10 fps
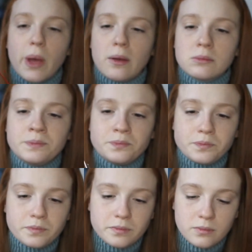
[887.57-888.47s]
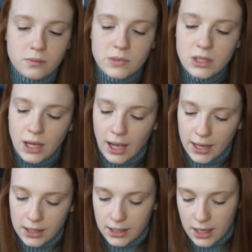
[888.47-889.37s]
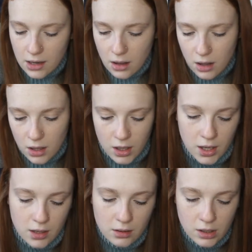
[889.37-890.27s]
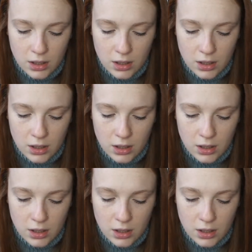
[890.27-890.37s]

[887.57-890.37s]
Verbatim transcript: but I knit on